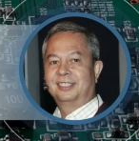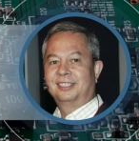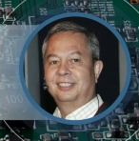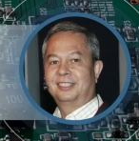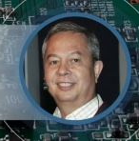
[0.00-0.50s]

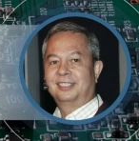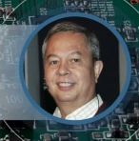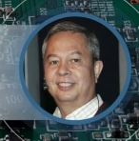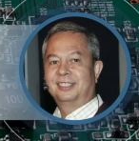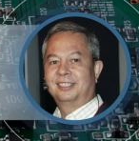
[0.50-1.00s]

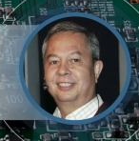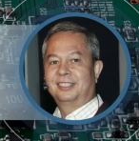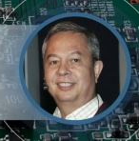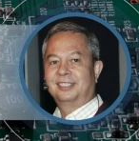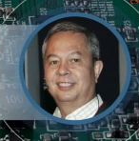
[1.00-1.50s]

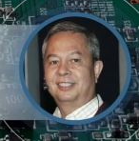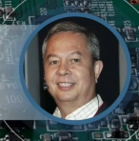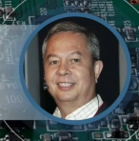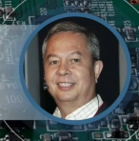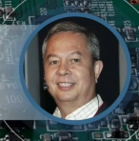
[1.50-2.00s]

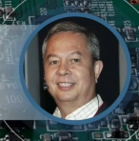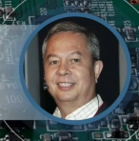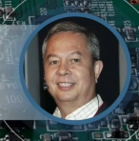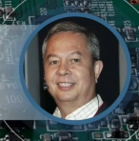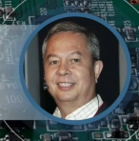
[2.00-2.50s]

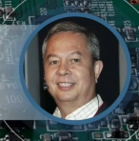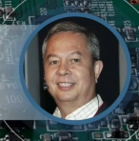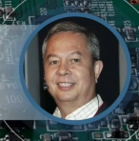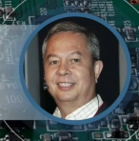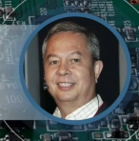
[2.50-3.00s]

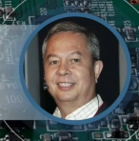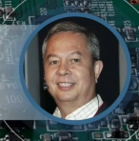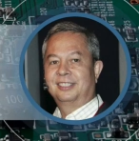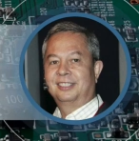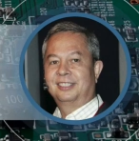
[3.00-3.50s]

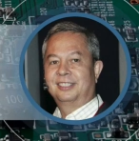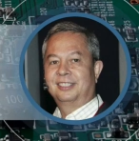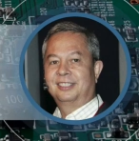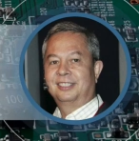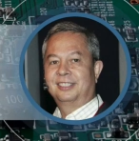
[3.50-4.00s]

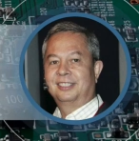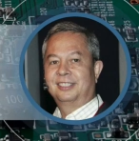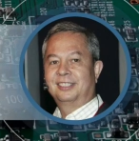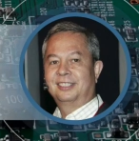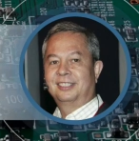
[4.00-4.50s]

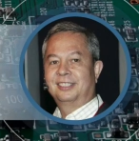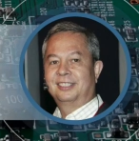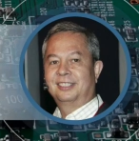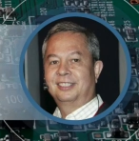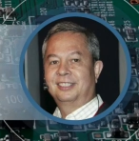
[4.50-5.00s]

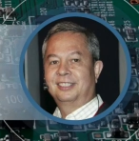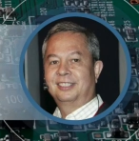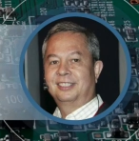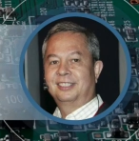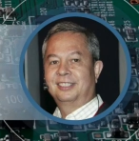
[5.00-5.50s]

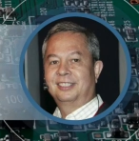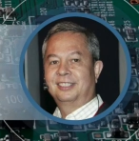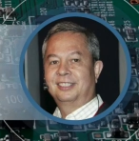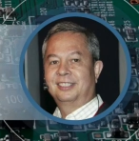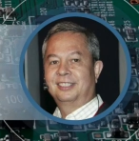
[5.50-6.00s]

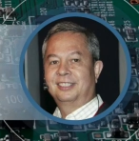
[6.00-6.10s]
This is a still picture; no speech is visible.